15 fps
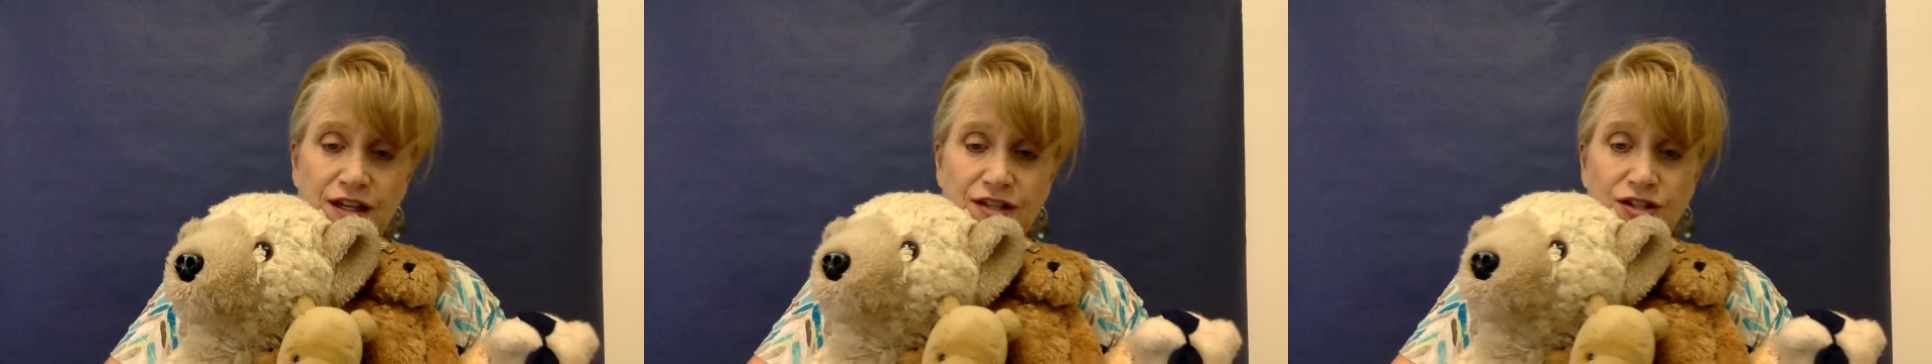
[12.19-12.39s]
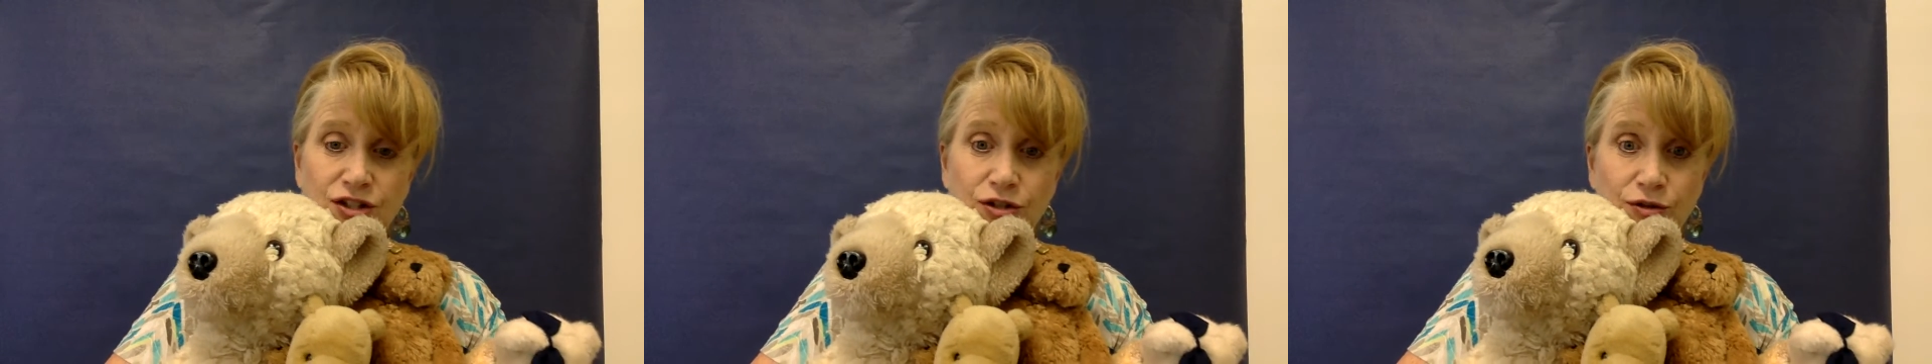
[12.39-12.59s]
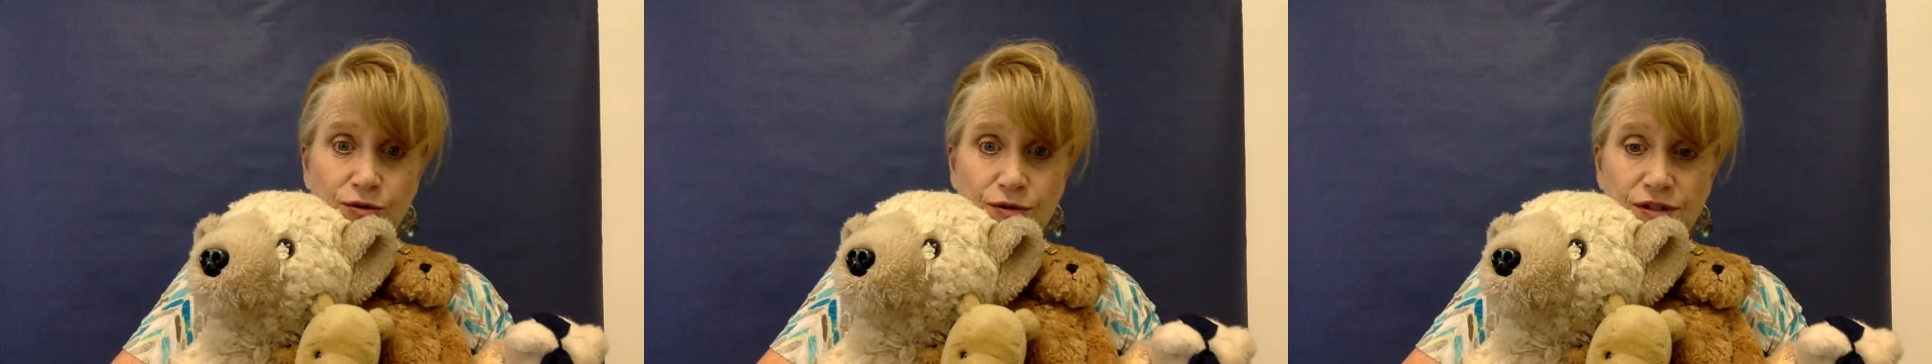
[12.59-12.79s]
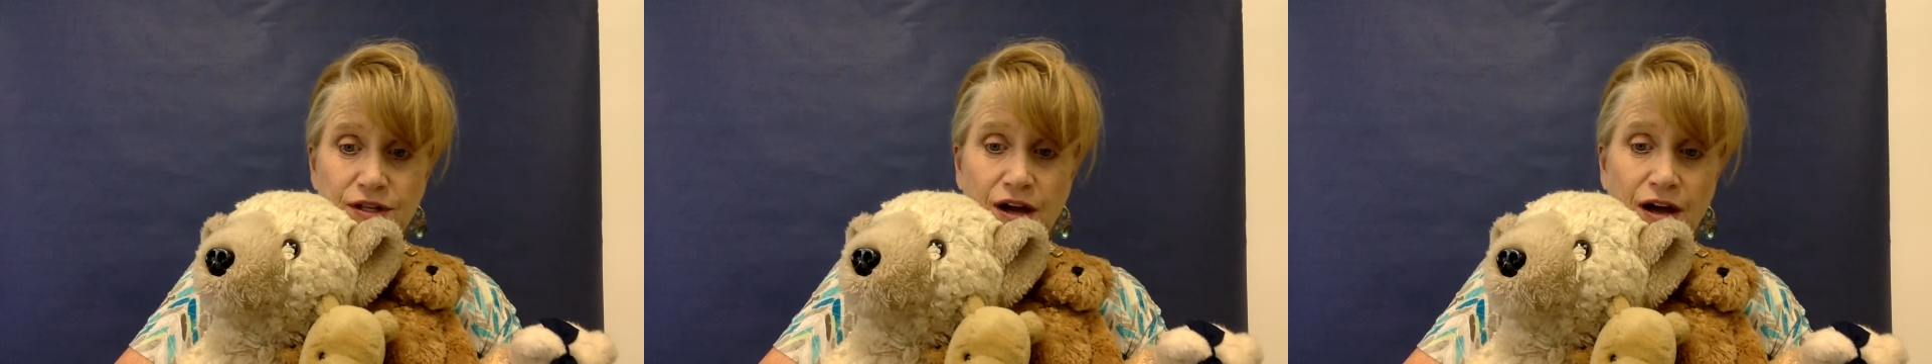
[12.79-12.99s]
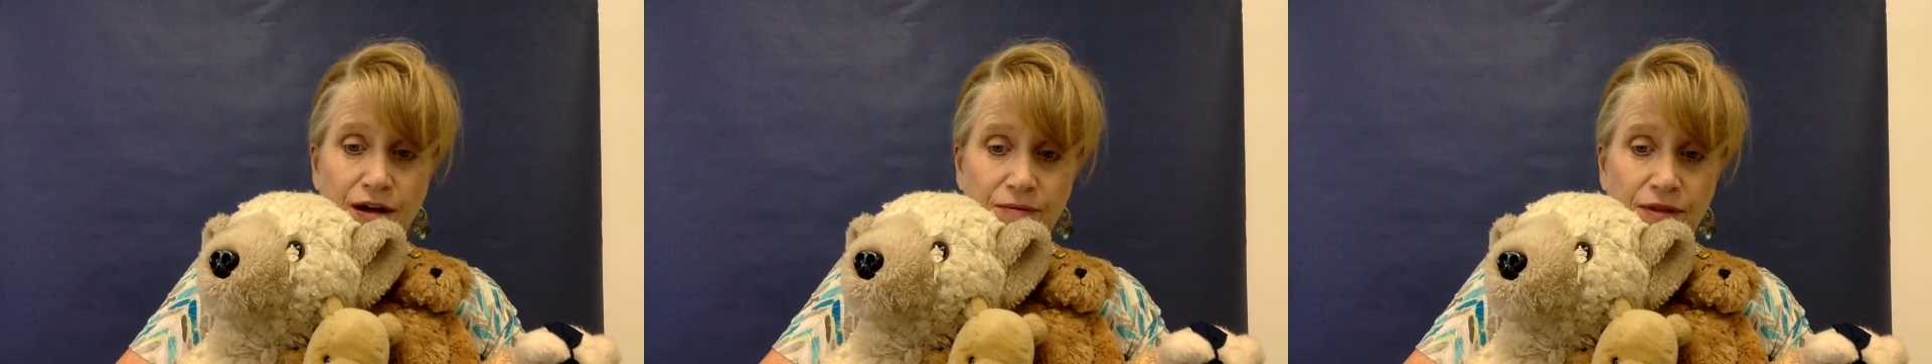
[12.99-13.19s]
you
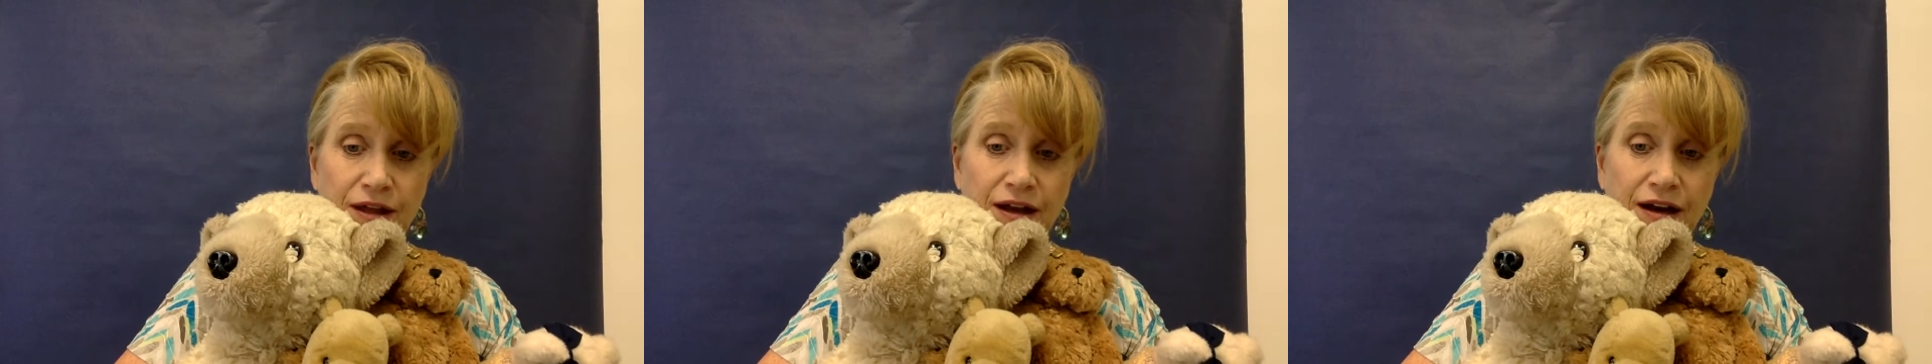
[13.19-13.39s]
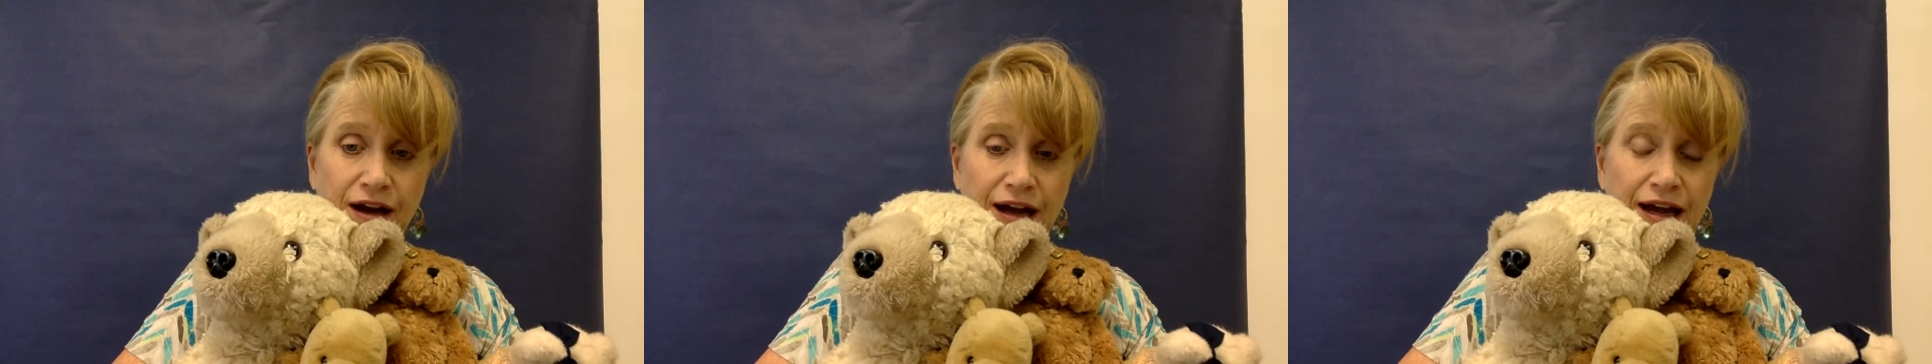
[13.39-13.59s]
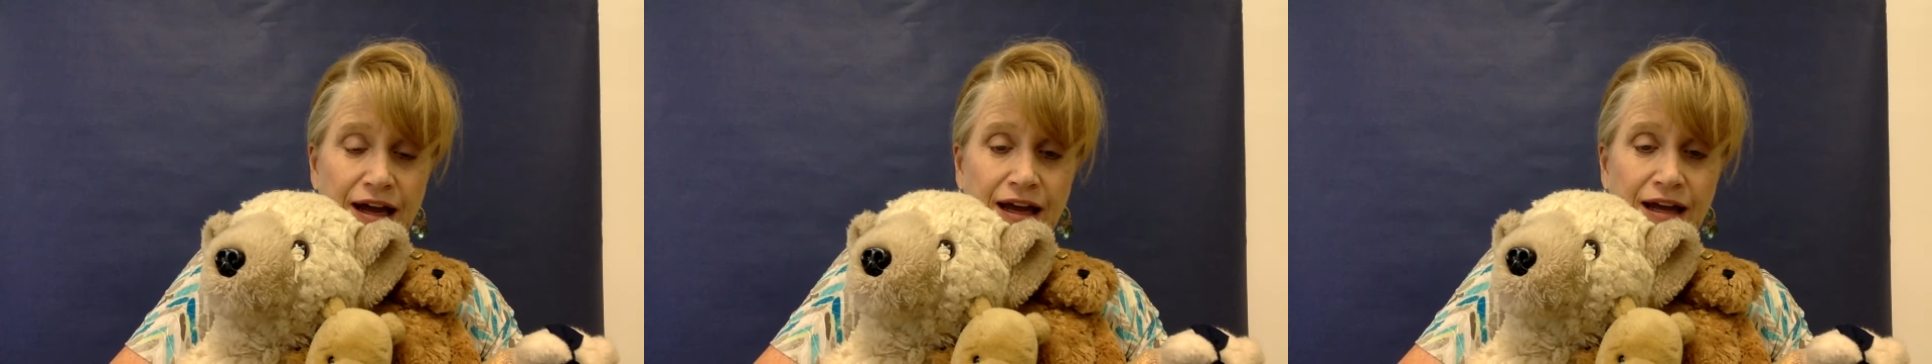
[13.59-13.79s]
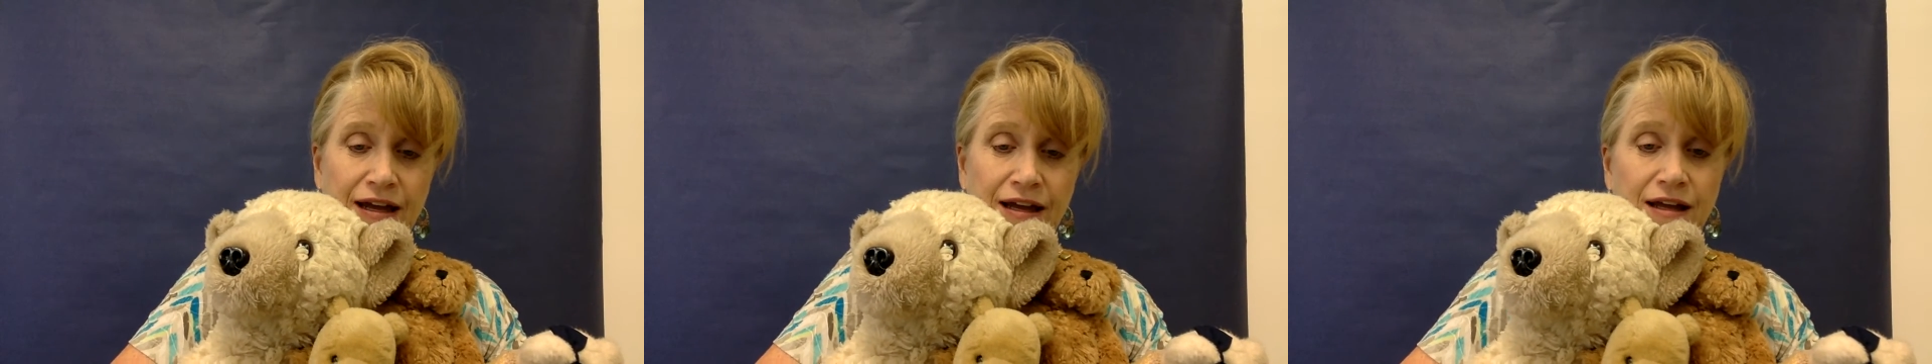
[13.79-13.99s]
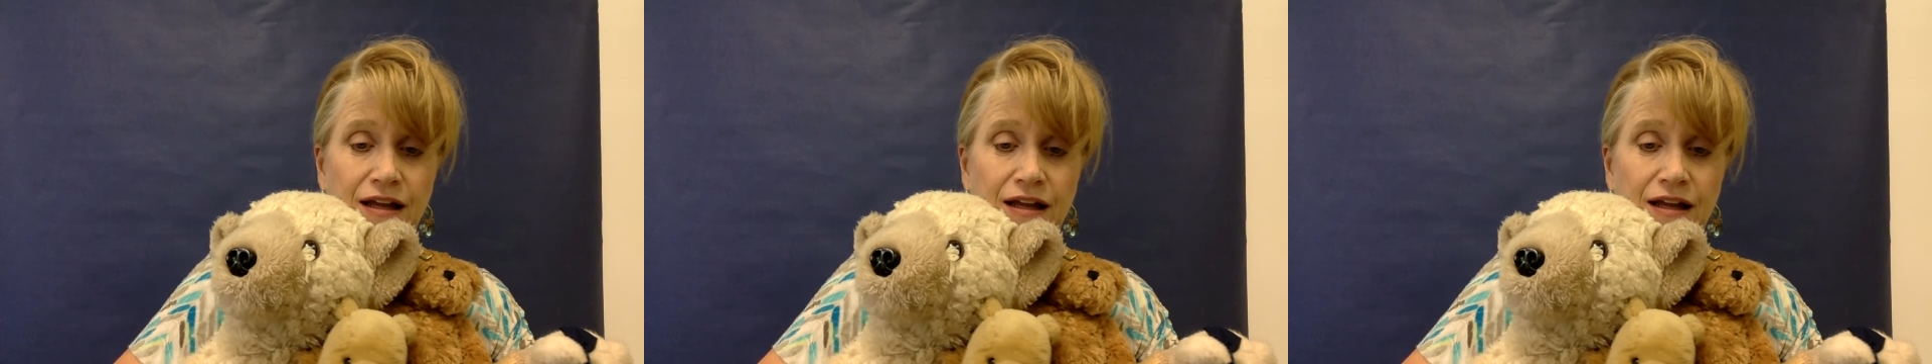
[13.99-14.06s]
saw that I